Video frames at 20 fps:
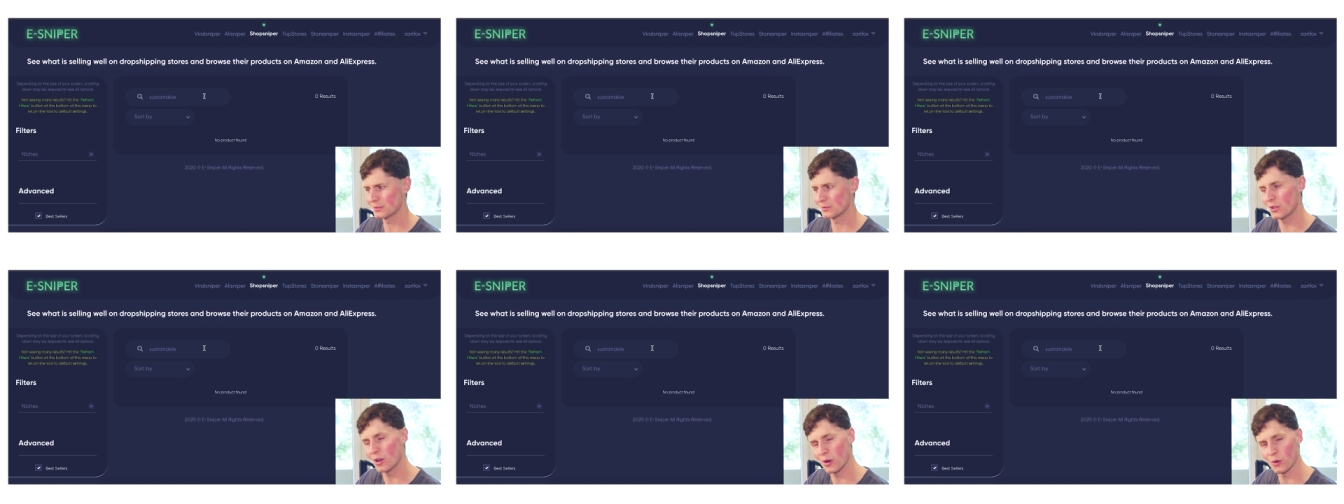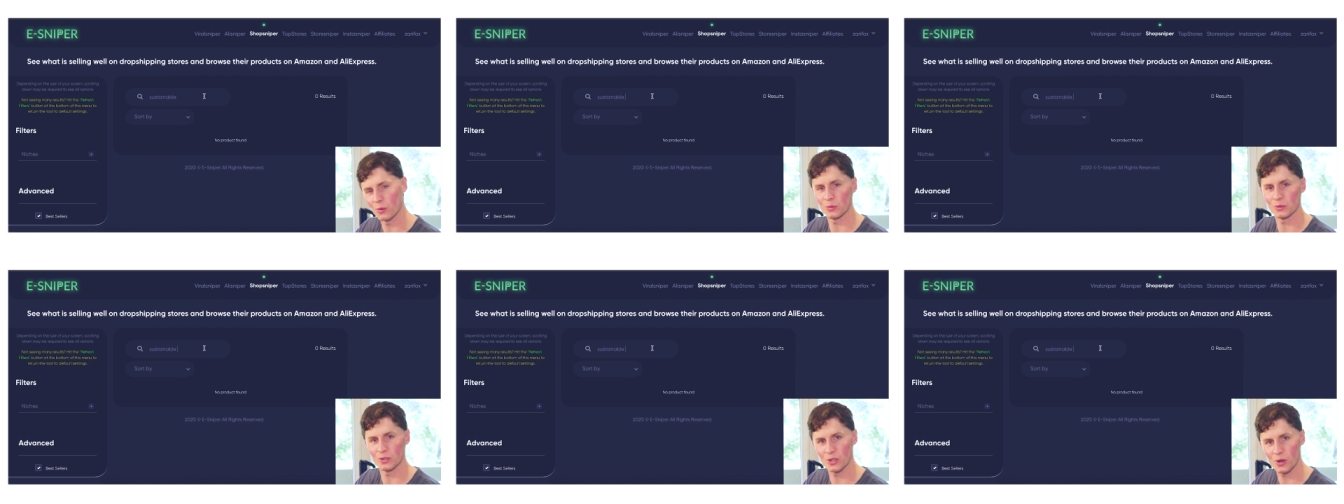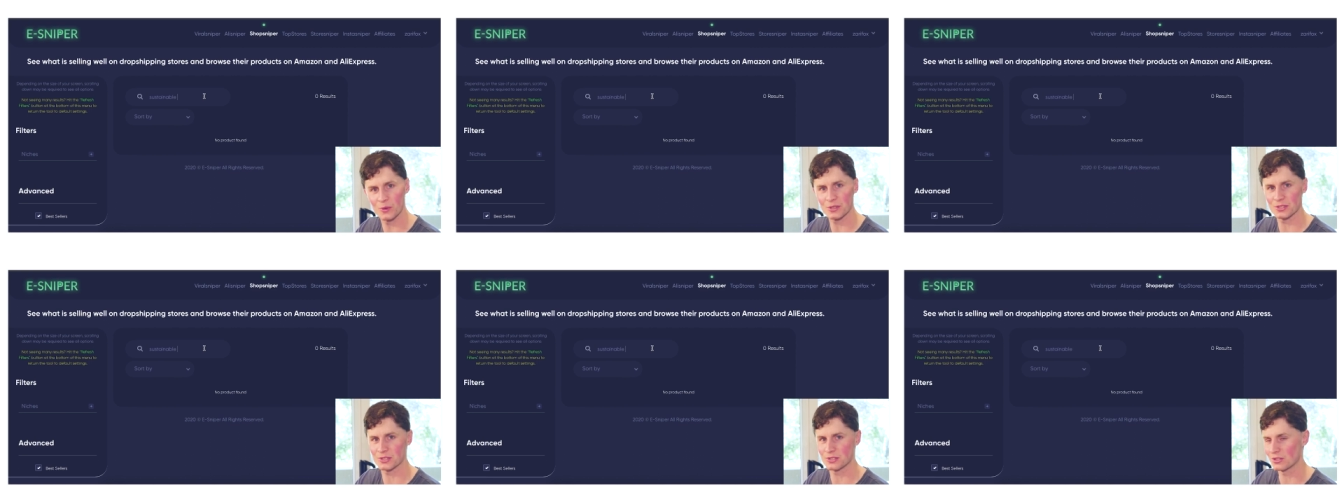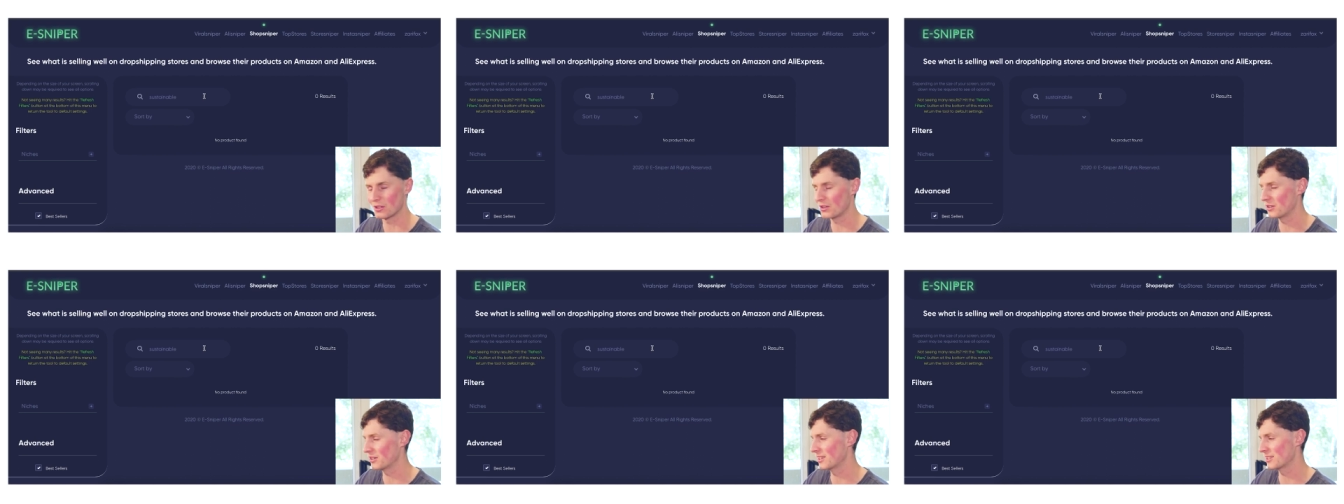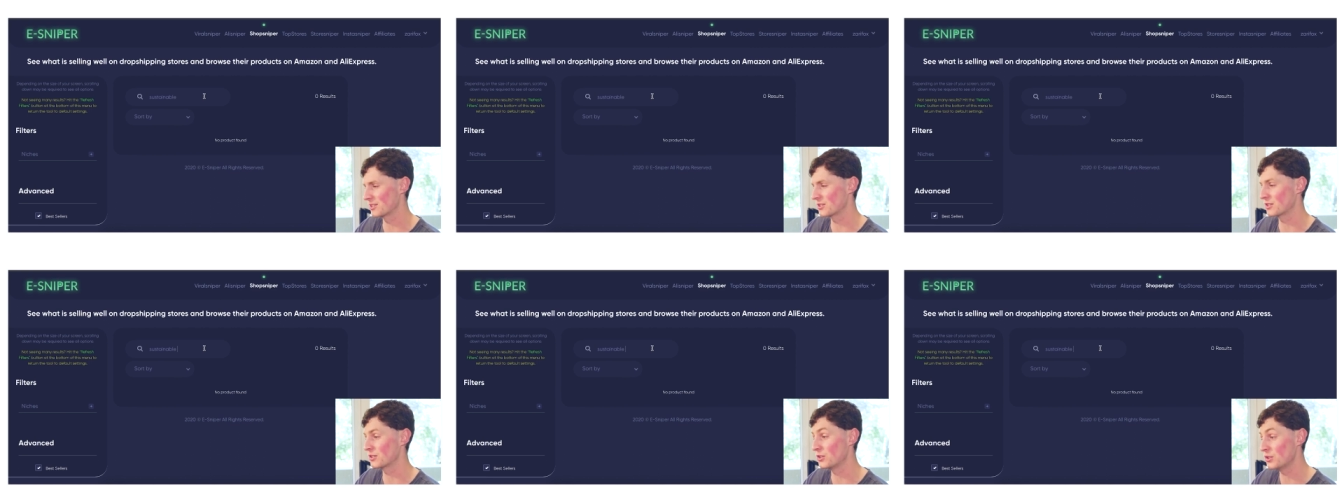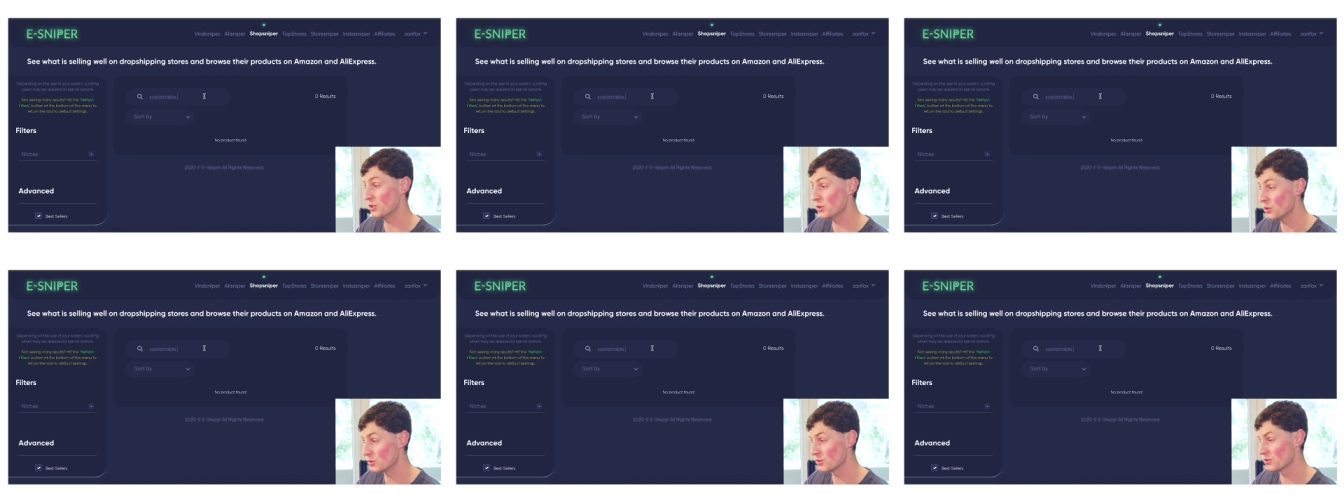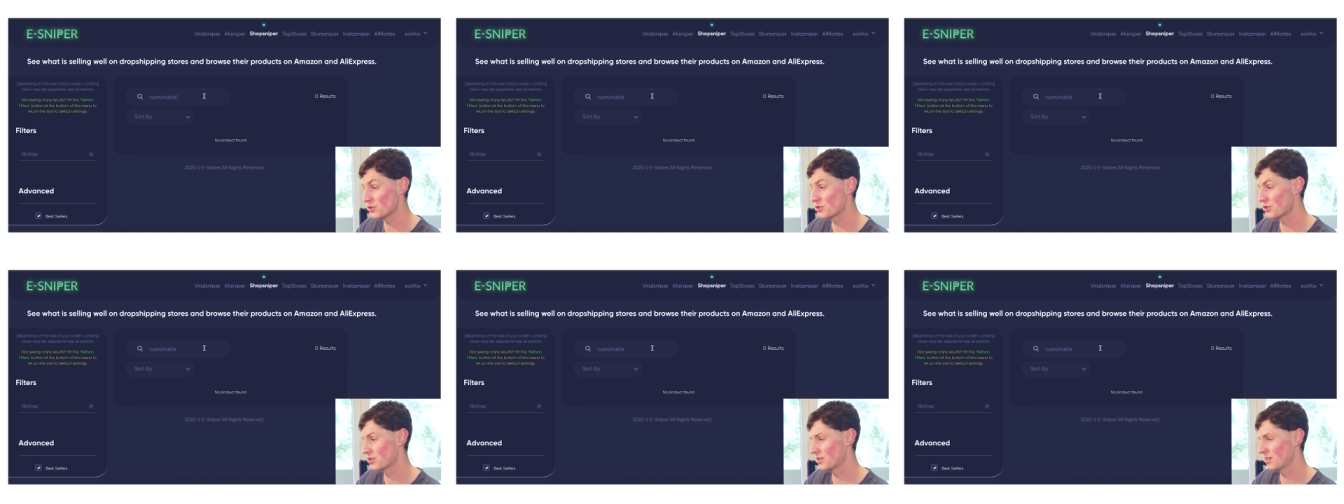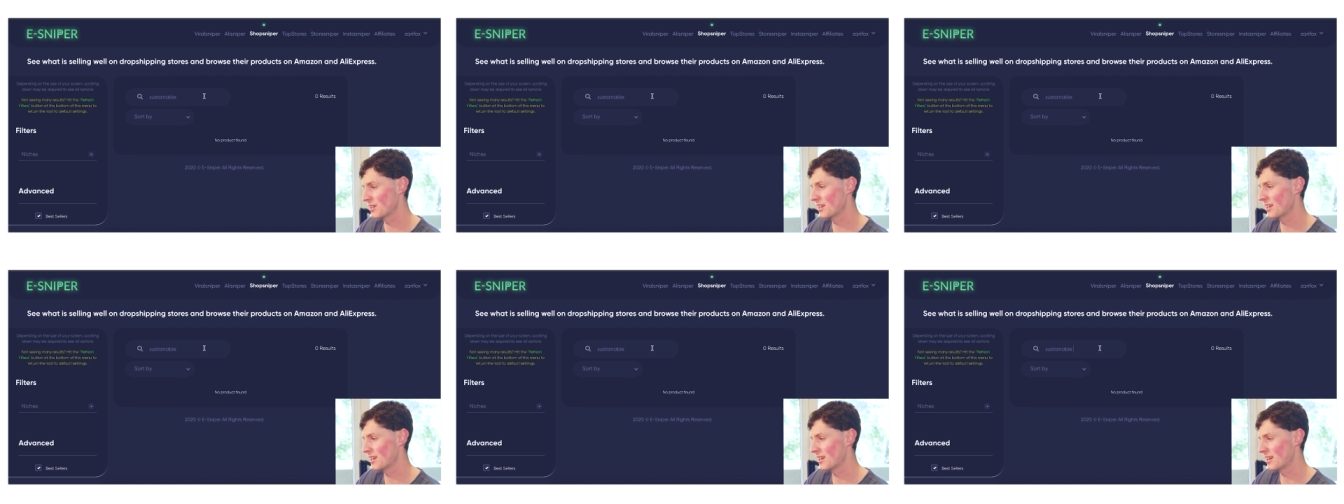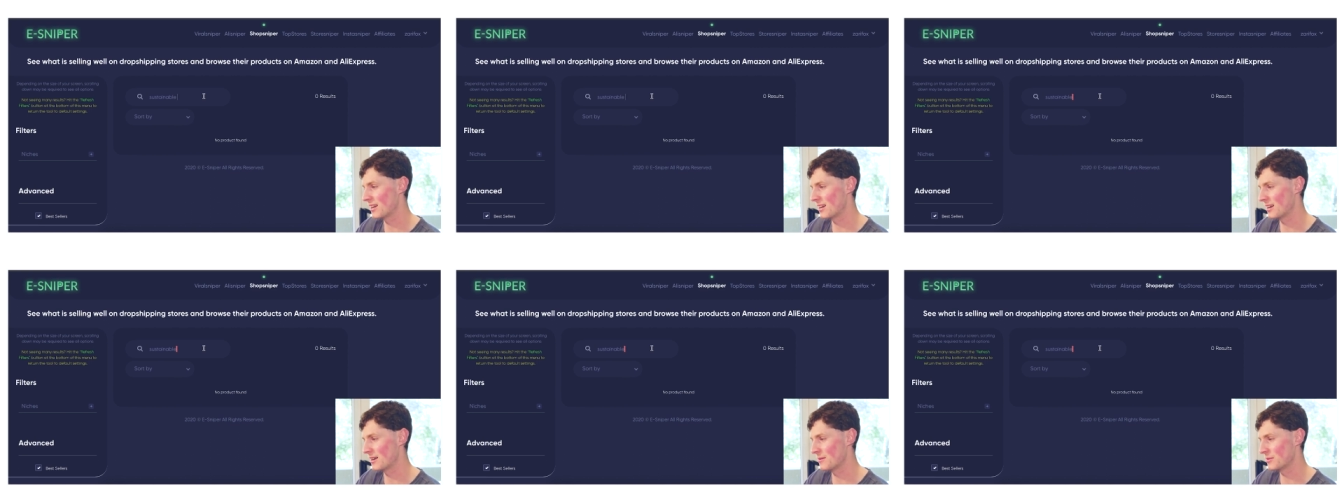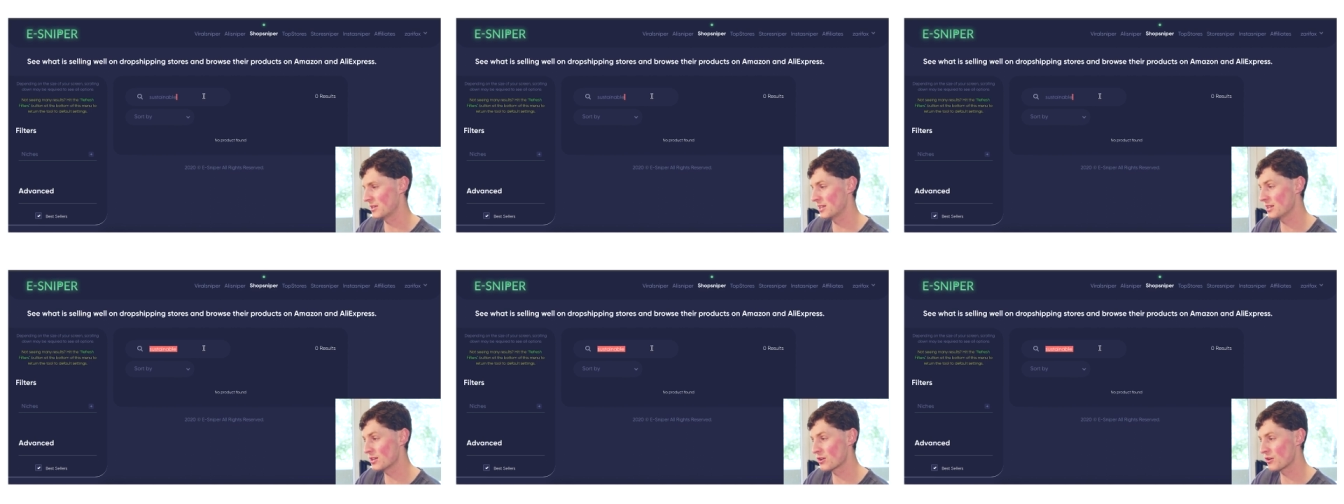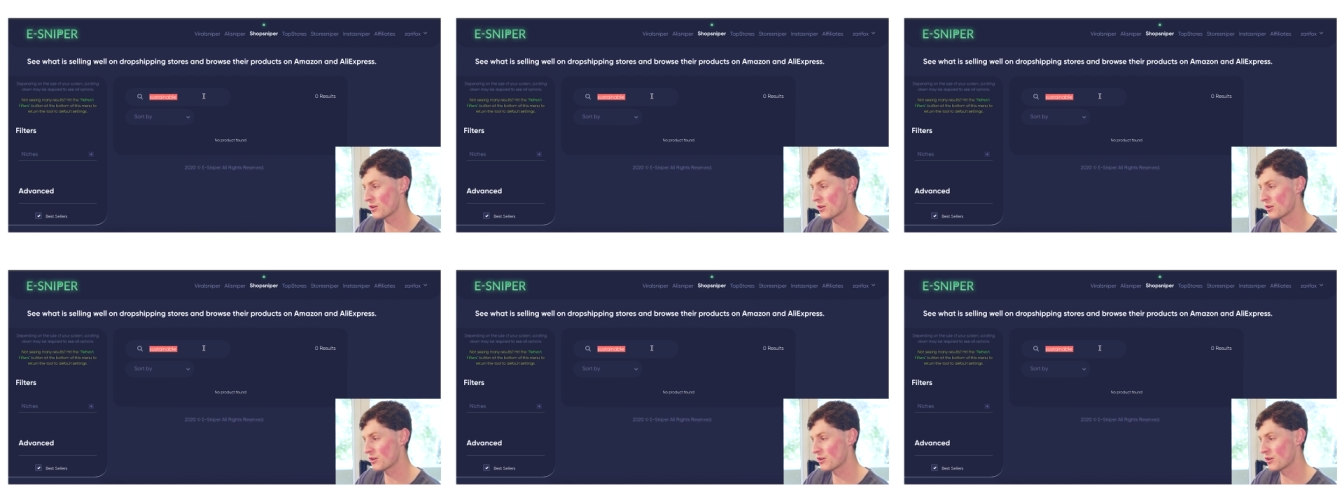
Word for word: No, no, it's not. It's huge. Um, the